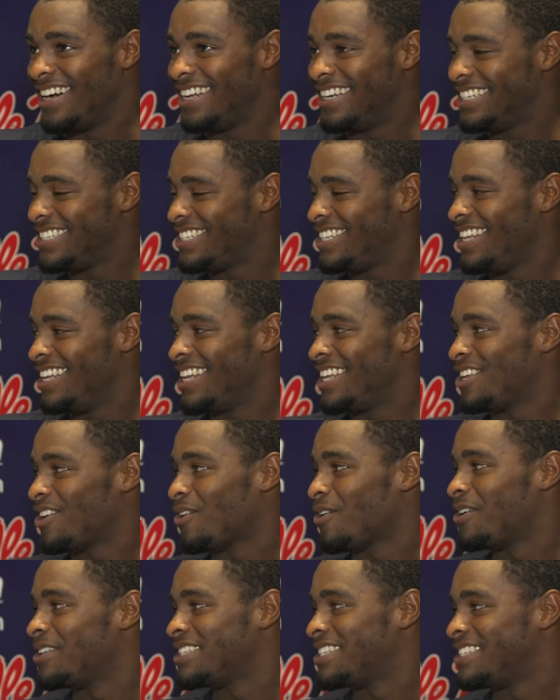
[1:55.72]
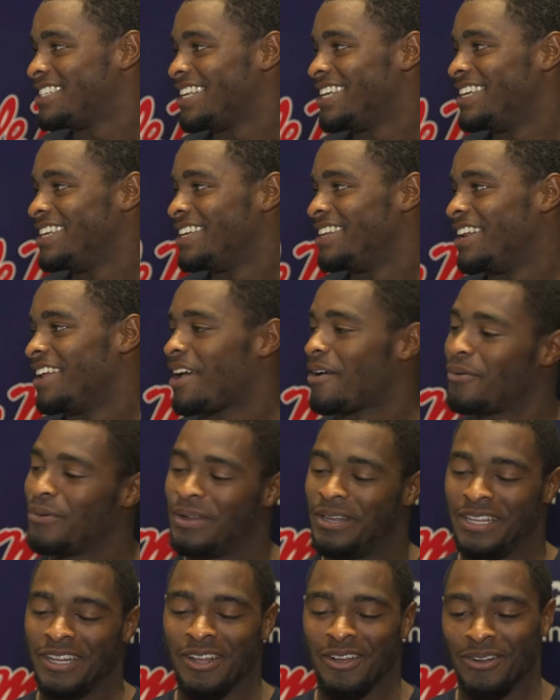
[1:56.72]
Honestly, that's hard to say. I
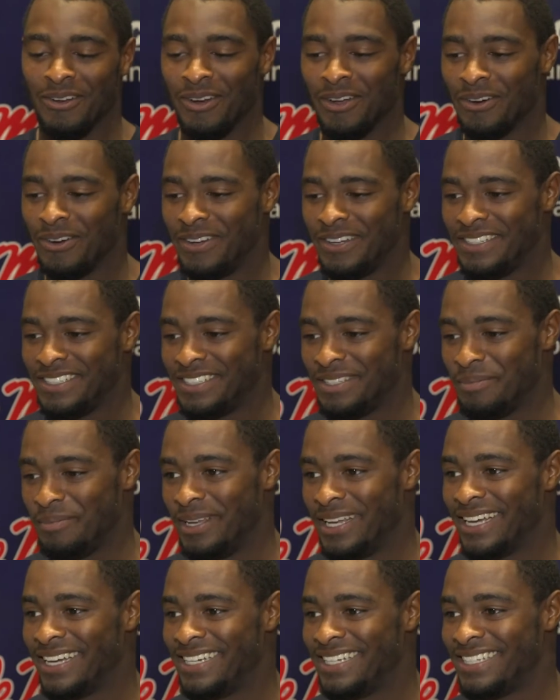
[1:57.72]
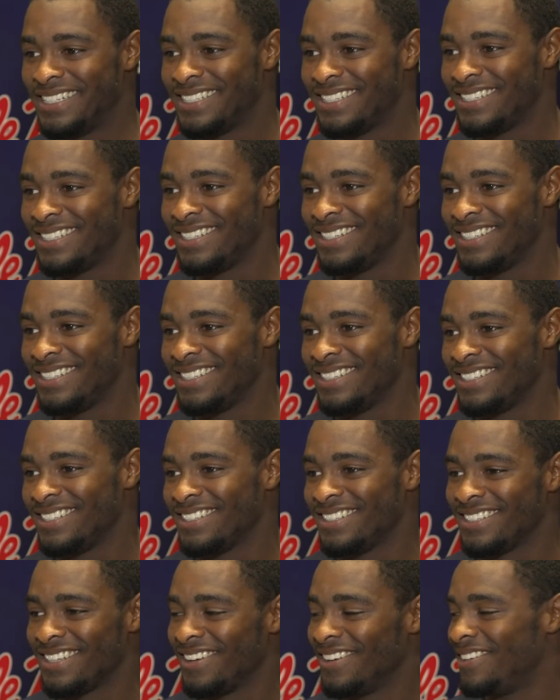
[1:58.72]
really don't know, to be honest.
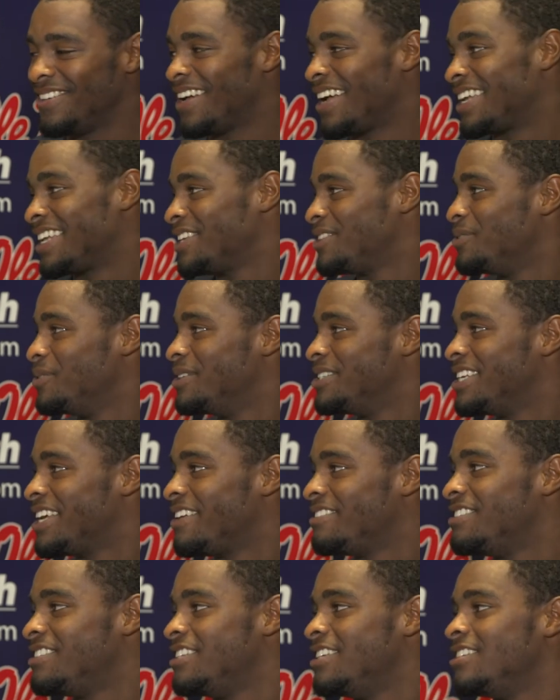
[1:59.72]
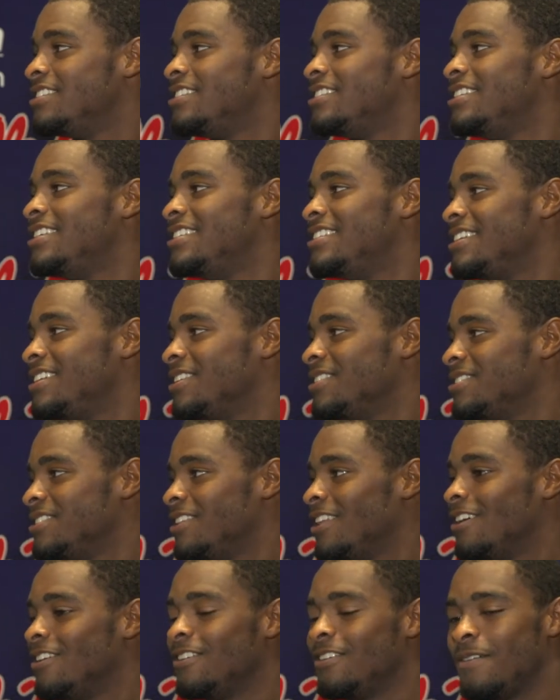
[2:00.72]
So I guess we'll just have to see as the season goes
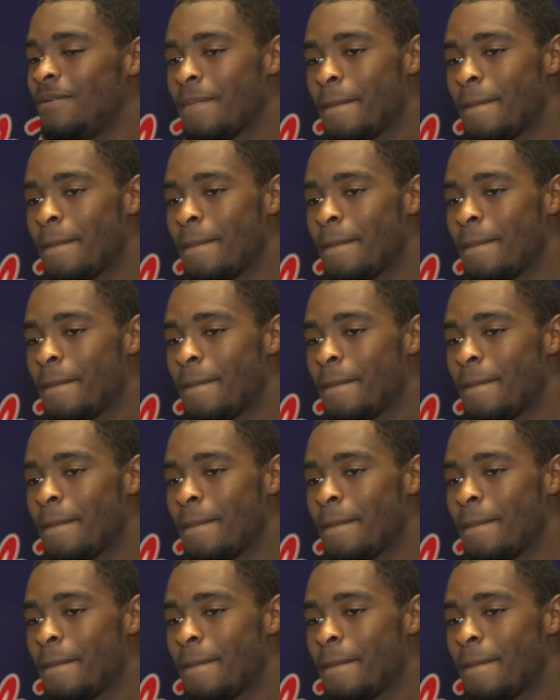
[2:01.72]
along.